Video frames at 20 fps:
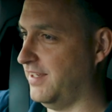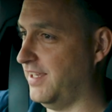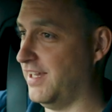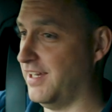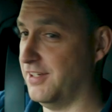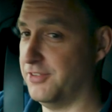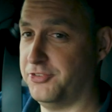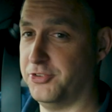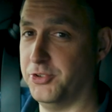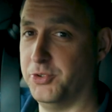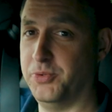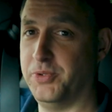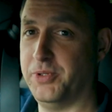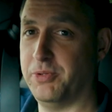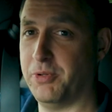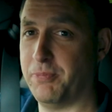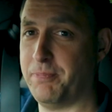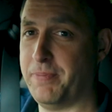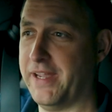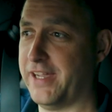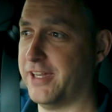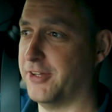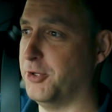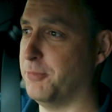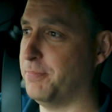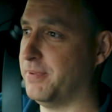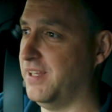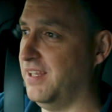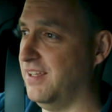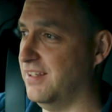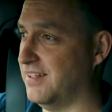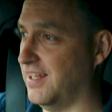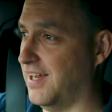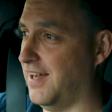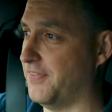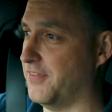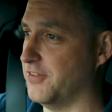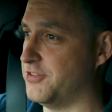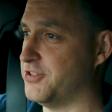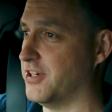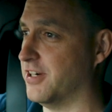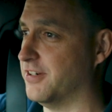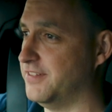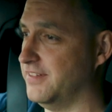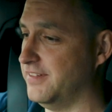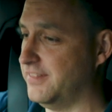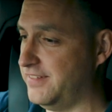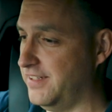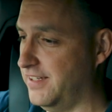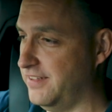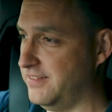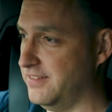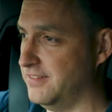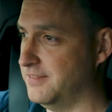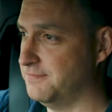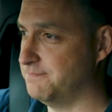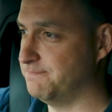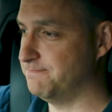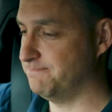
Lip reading: yeah, so we will pick it up again at the charging station.